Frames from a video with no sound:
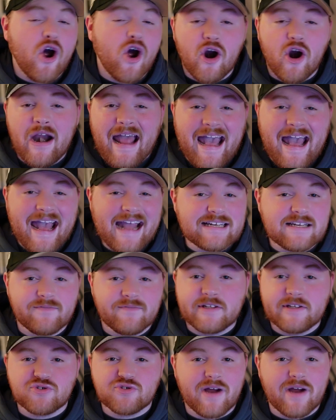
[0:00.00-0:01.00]
are
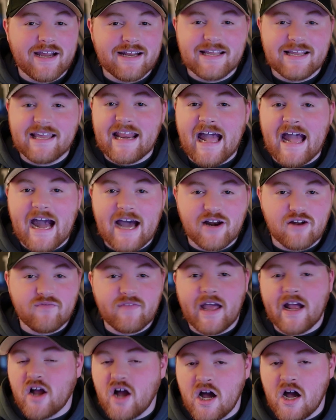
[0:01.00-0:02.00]
actively trying to get out of
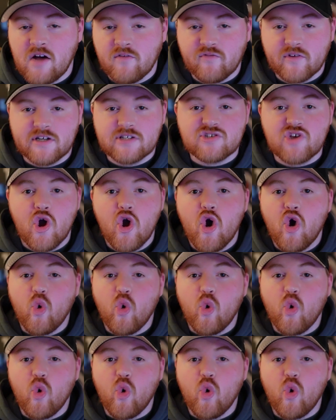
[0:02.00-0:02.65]
that conference,